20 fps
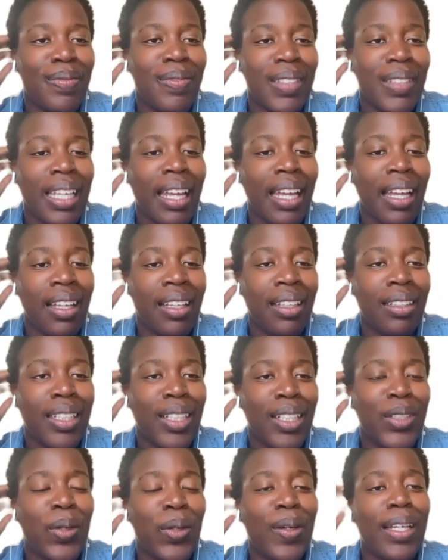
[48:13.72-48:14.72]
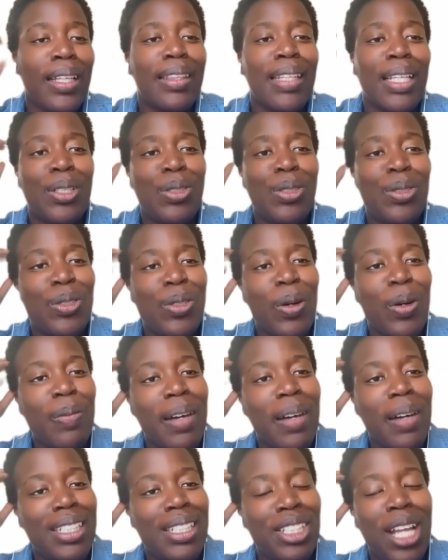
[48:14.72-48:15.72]
Yeah, Gloria, thank you so
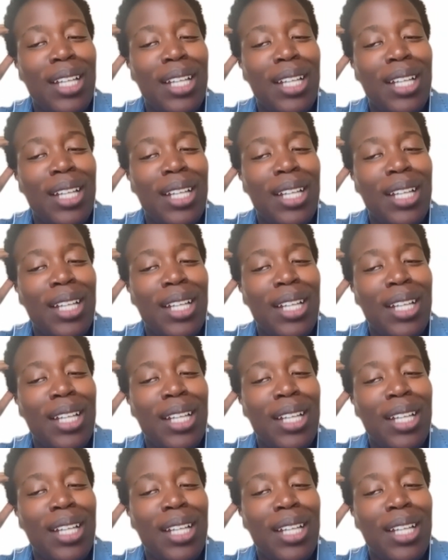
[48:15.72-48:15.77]
much.